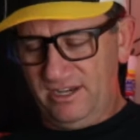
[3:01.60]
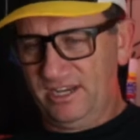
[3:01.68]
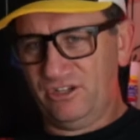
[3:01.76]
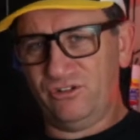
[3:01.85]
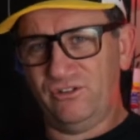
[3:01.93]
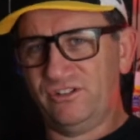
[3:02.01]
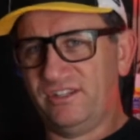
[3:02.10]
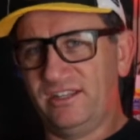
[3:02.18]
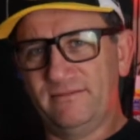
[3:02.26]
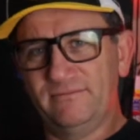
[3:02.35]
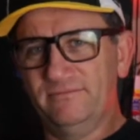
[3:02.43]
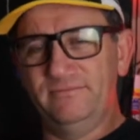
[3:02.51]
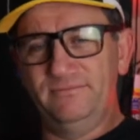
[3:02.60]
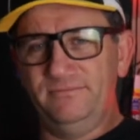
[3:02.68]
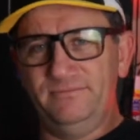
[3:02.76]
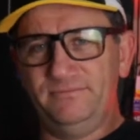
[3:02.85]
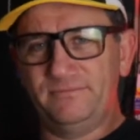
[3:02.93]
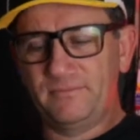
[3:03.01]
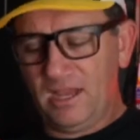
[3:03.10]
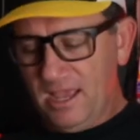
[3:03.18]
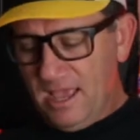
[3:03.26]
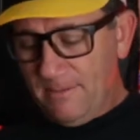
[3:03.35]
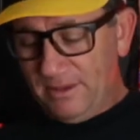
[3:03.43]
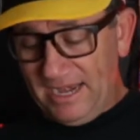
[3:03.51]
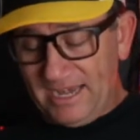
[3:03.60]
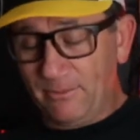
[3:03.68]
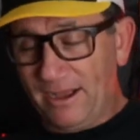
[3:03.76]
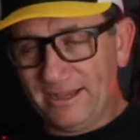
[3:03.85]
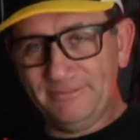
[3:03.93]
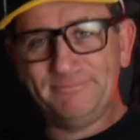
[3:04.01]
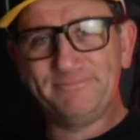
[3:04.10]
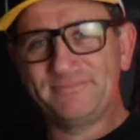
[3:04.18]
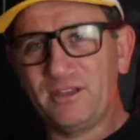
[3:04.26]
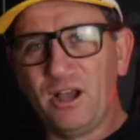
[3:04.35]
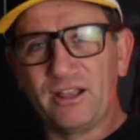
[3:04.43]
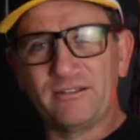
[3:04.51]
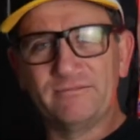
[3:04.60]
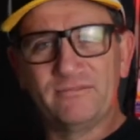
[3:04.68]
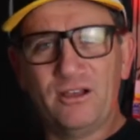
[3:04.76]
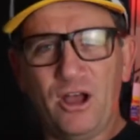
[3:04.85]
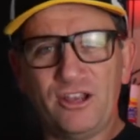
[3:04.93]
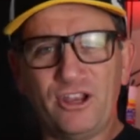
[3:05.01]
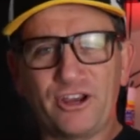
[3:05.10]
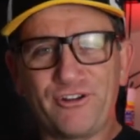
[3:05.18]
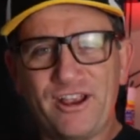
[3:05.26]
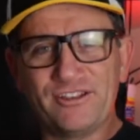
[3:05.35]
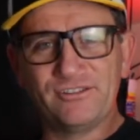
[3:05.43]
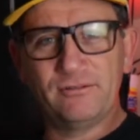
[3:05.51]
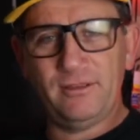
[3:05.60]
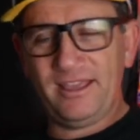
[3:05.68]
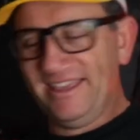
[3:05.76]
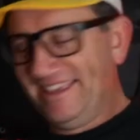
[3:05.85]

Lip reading: I need a joystick. But anyway, I digress.